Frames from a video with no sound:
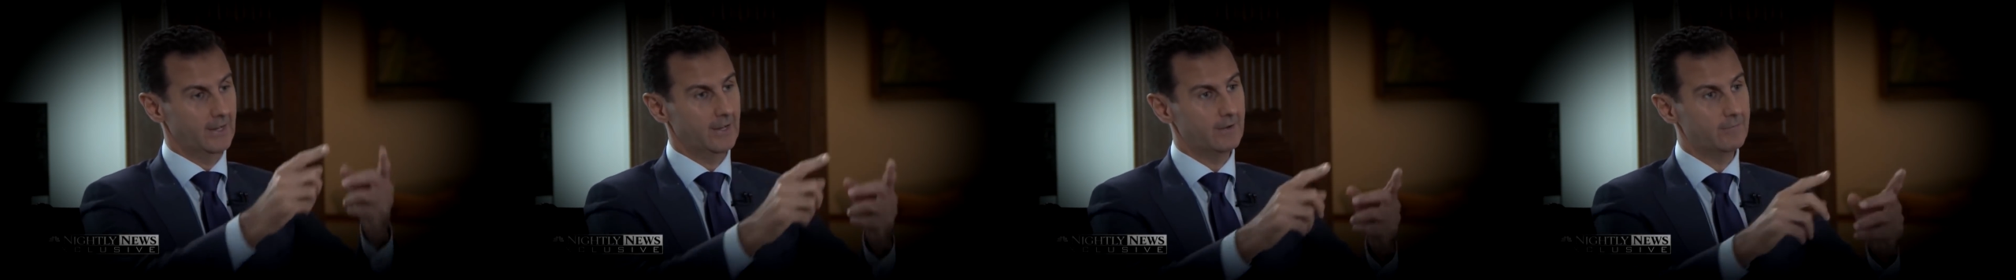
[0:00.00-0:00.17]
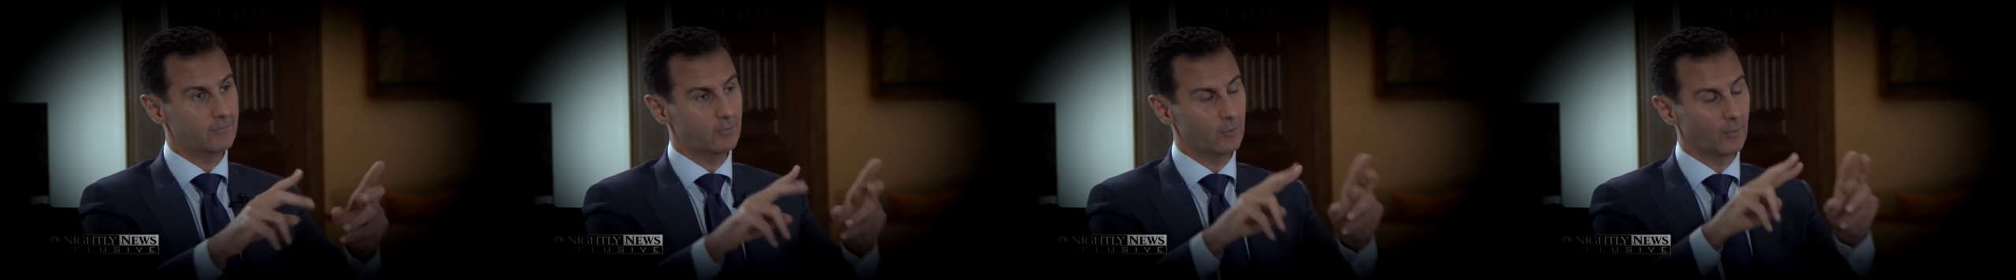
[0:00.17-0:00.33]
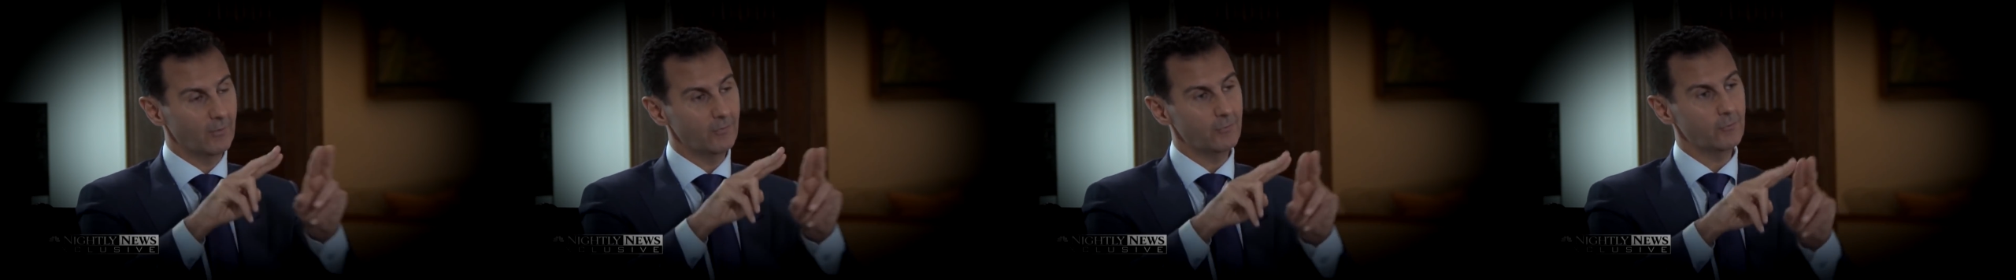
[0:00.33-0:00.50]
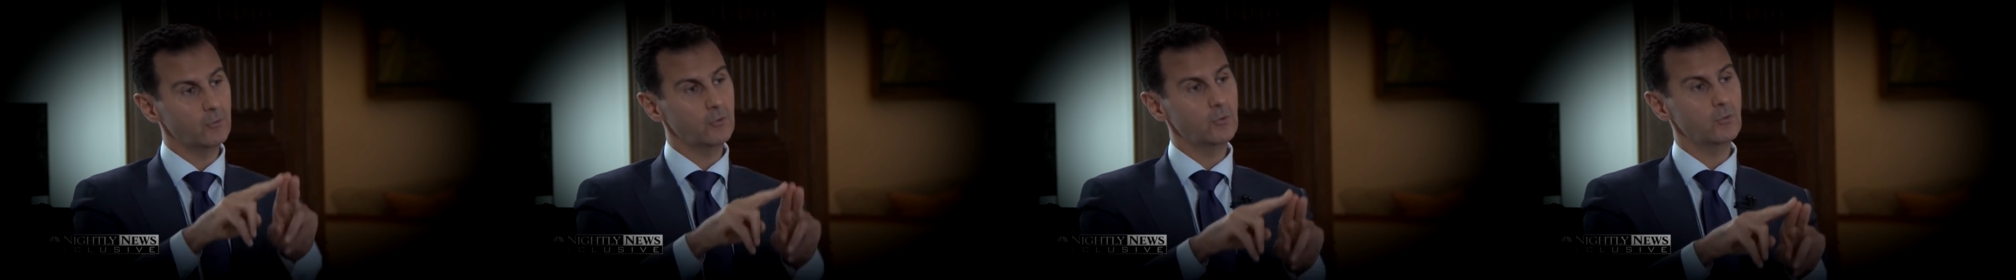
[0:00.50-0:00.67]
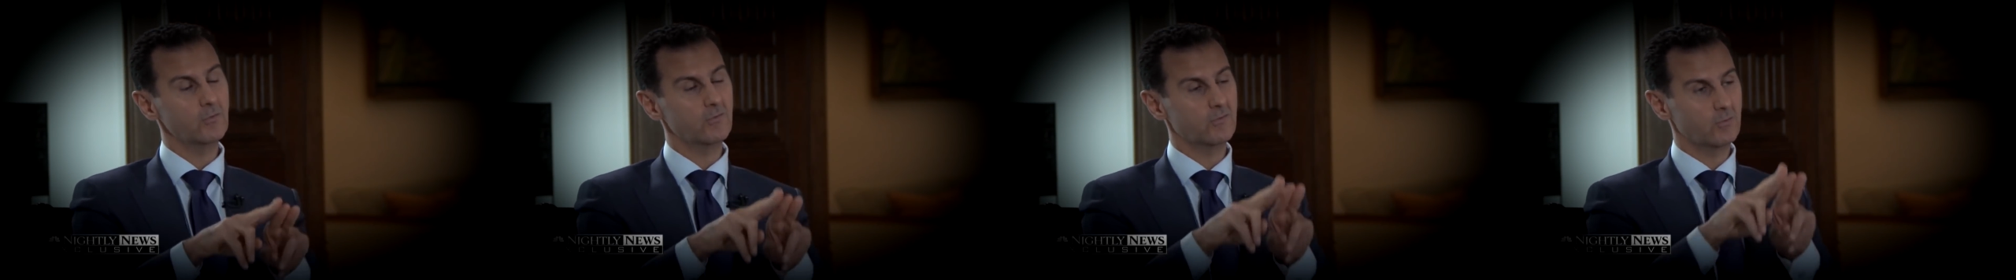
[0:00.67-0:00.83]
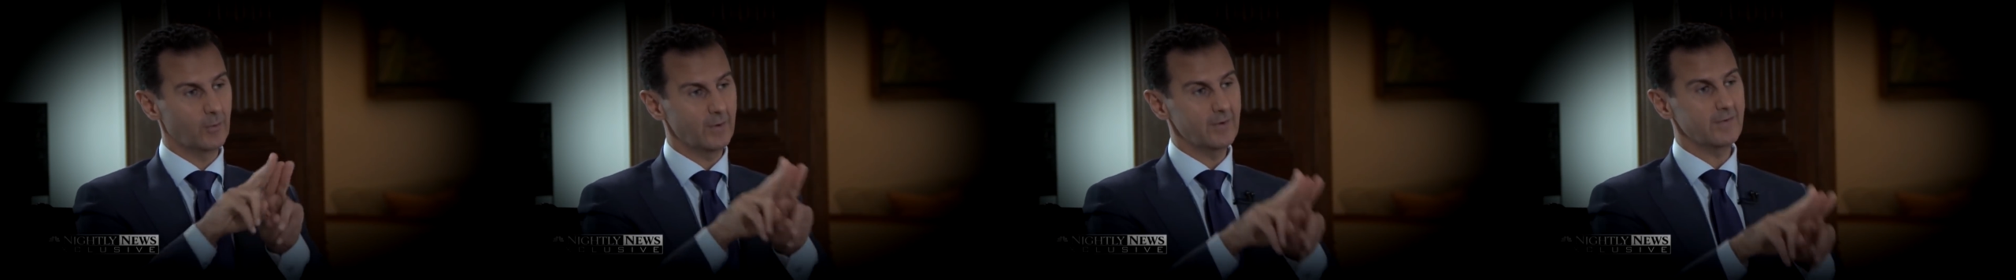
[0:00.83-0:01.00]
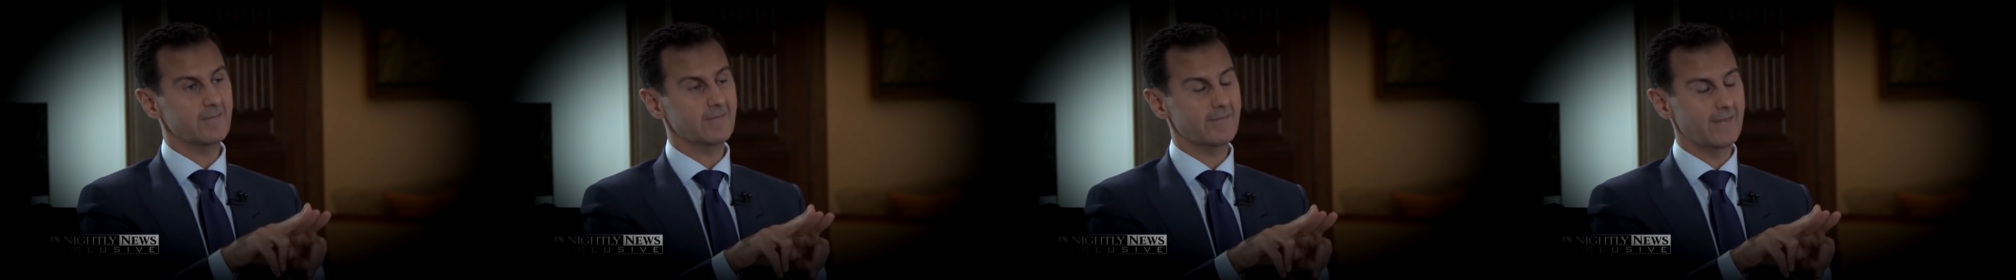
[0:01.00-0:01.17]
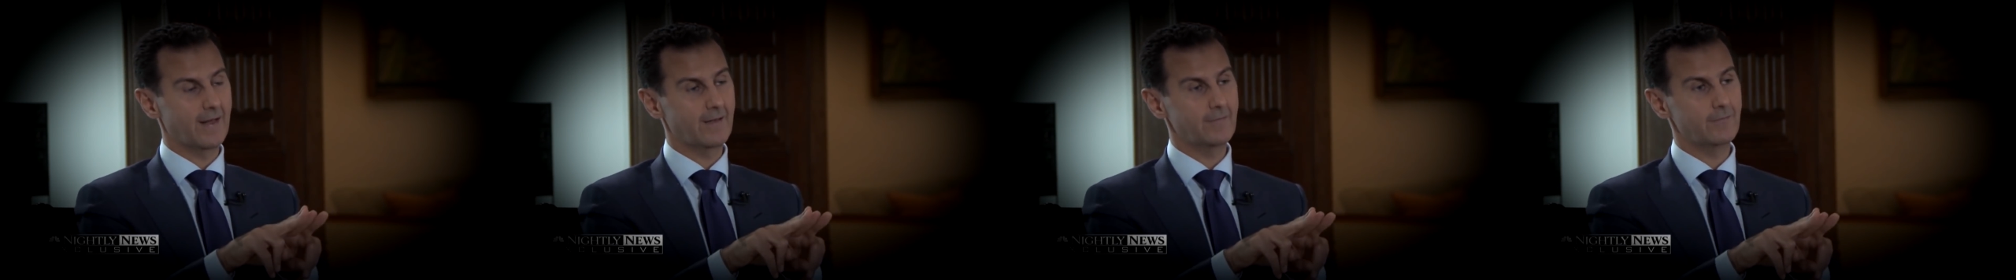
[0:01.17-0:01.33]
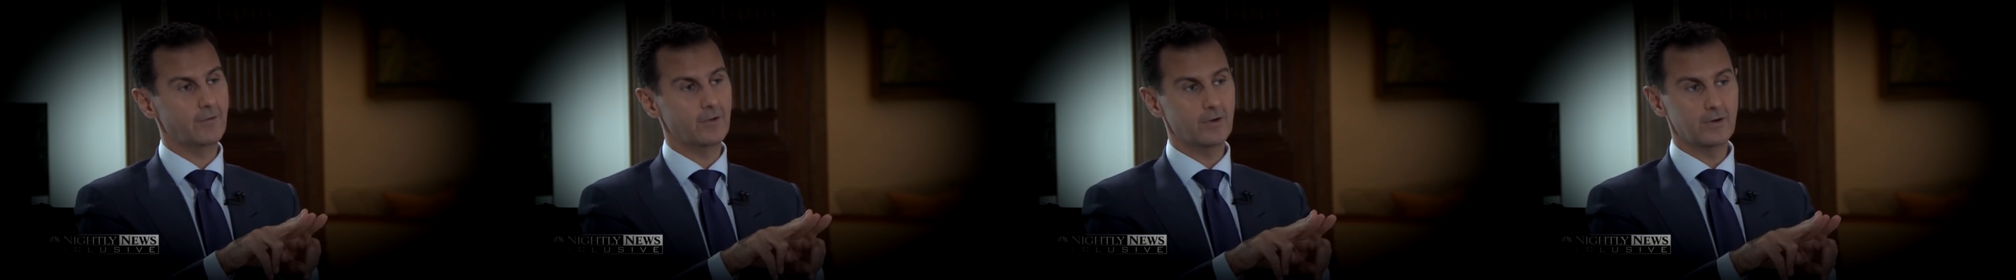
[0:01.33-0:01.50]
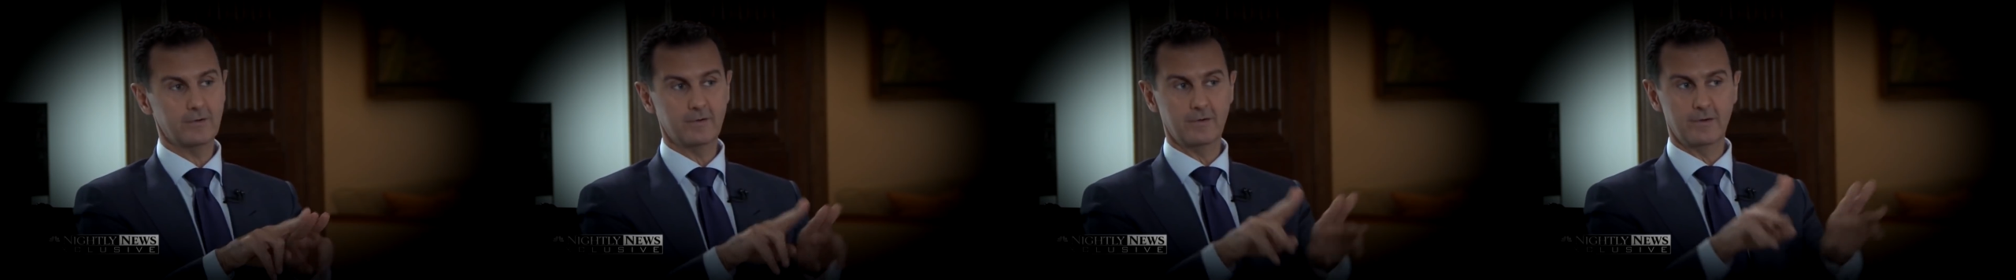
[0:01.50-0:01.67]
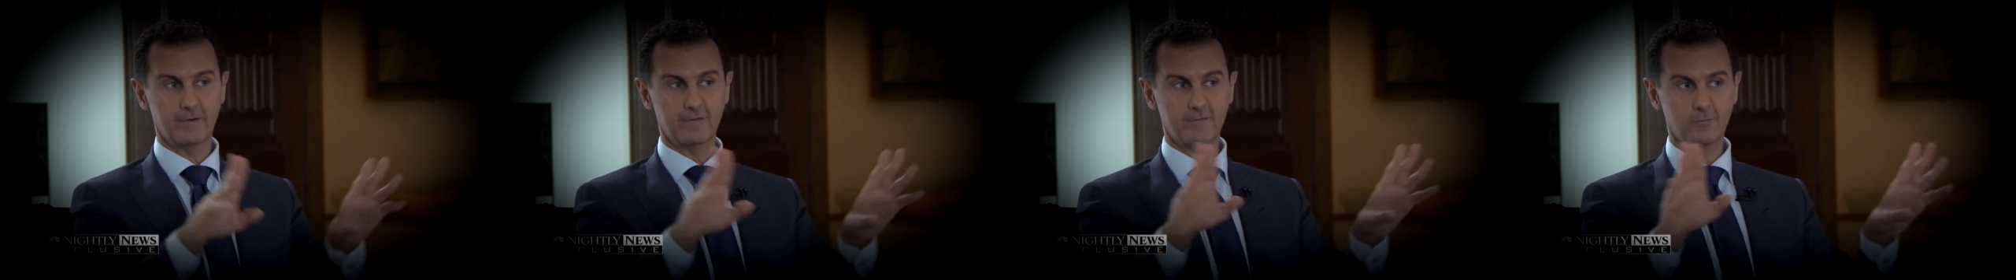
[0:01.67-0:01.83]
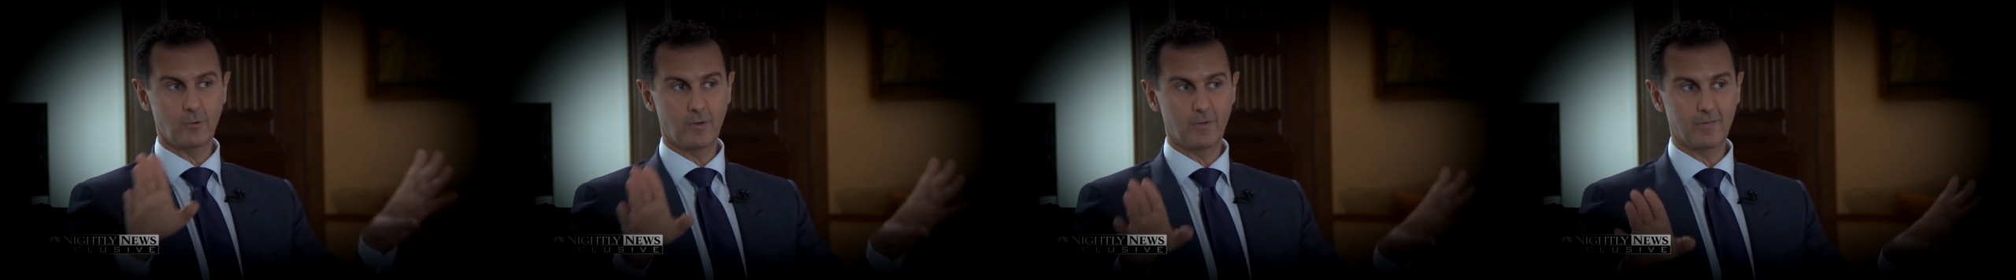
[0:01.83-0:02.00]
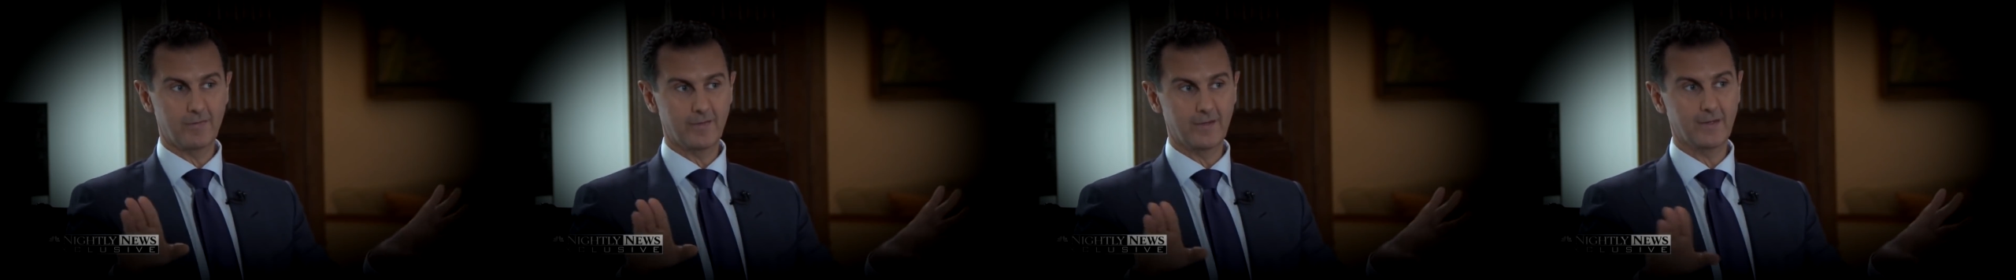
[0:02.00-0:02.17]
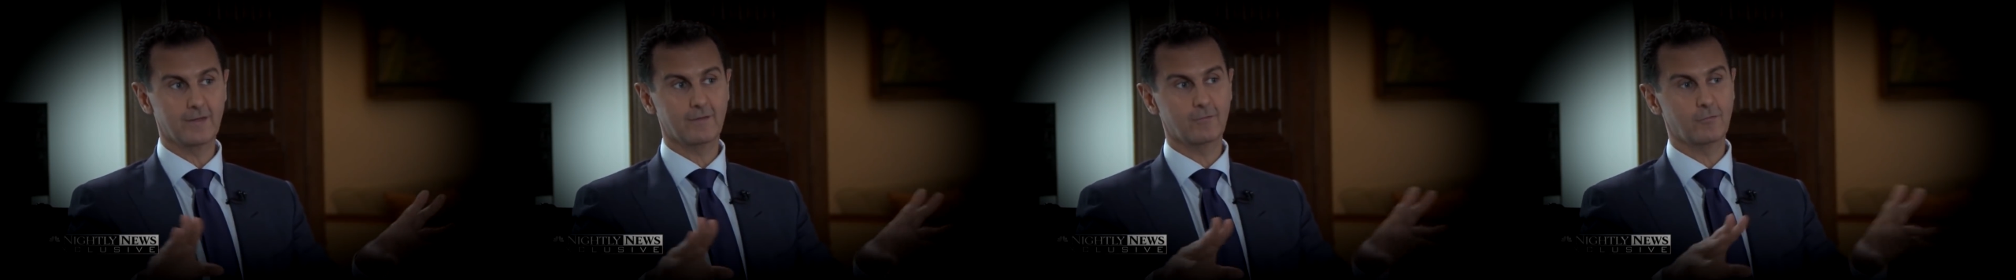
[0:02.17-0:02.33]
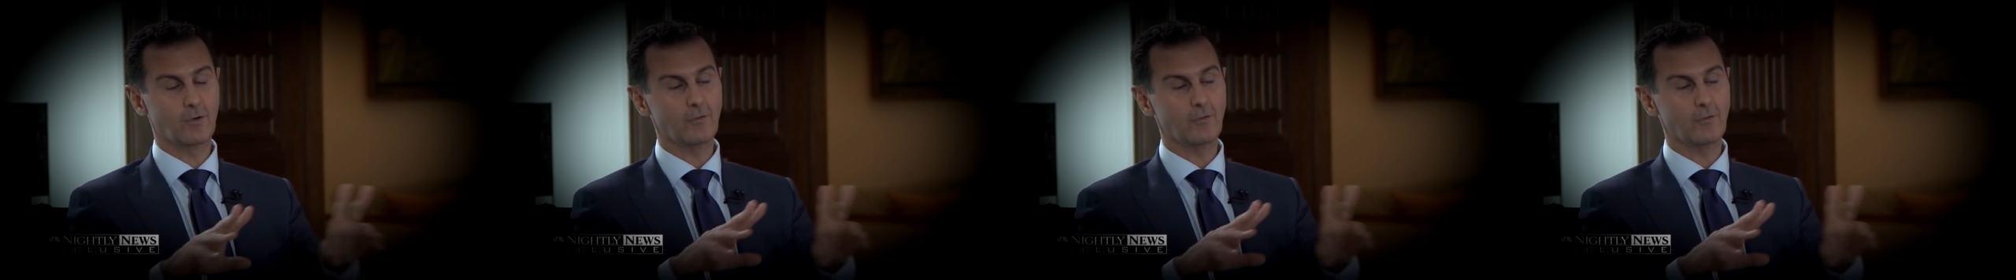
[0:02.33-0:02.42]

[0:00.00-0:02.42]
If you want to use one standard, is one thing.